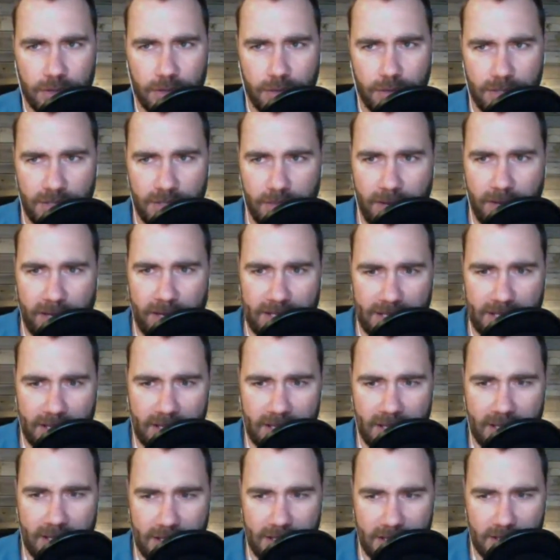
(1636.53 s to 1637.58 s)
which was
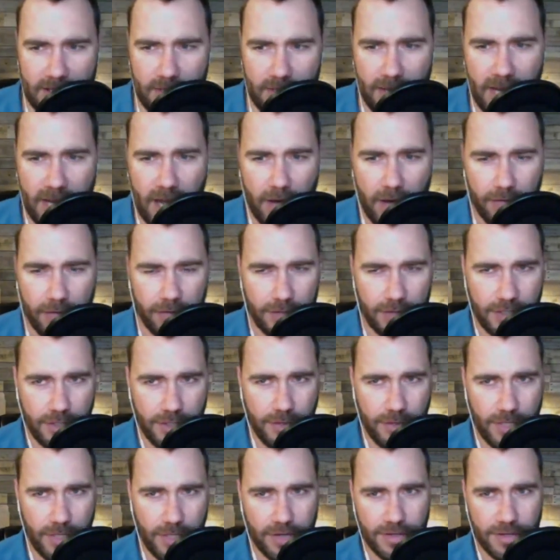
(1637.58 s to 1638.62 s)
amazing because it's been out
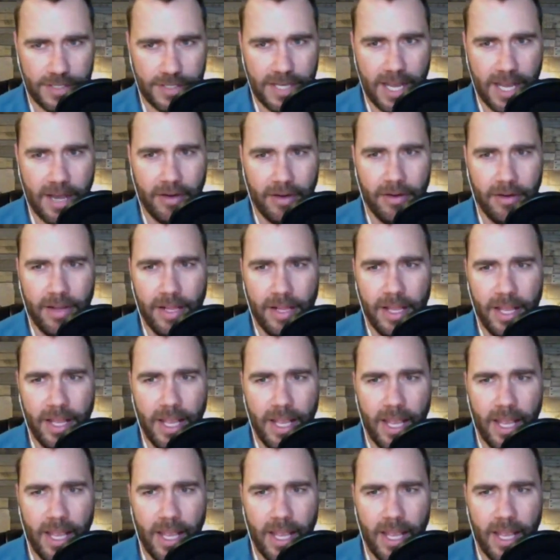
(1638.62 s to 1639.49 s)
for 2 years now,